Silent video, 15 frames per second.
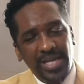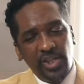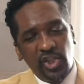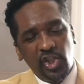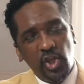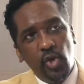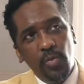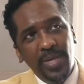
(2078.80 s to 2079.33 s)
You know,
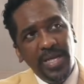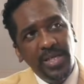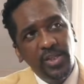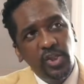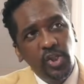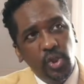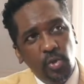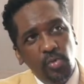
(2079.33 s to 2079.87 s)
in so
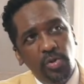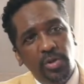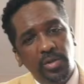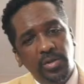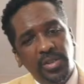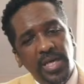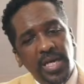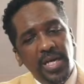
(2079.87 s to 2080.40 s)
many
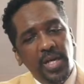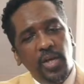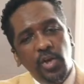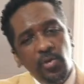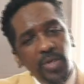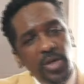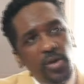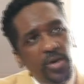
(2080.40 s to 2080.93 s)
schools,
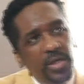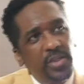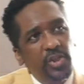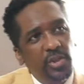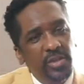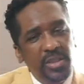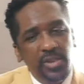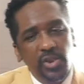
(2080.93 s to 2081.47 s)
you would go
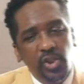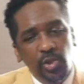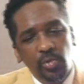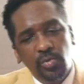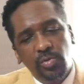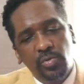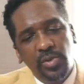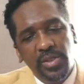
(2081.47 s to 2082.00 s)
into certain
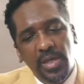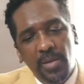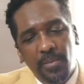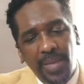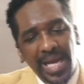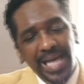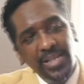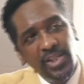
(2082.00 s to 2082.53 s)
schools,
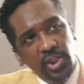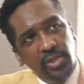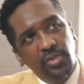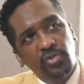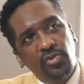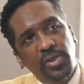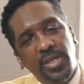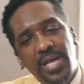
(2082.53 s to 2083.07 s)
black
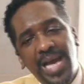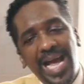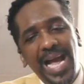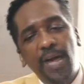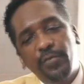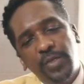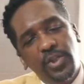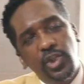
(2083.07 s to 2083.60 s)

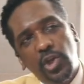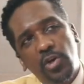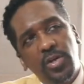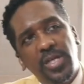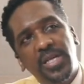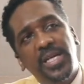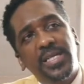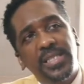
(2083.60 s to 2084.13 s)
children have to
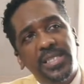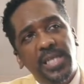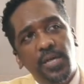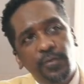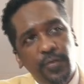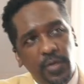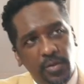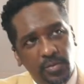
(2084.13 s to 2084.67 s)
turn in their
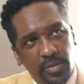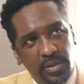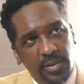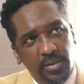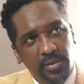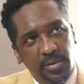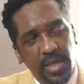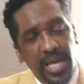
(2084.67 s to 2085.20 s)
cell
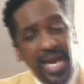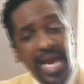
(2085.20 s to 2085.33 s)
phones.